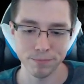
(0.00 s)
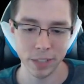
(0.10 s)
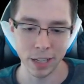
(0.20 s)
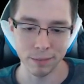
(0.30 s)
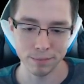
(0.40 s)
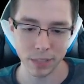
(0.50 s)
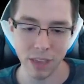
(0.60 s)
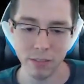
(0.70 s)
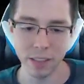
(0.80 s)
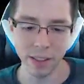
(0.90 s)
Yeah,
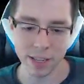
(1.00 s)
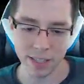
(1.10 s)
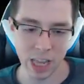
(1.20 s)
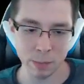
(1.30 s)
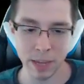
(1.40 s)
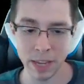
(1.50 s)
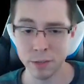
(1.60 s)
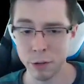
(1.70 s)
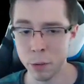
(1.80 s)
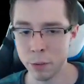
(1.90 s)
even the last gasp decks
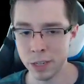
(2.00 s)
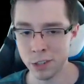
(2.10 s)
frequently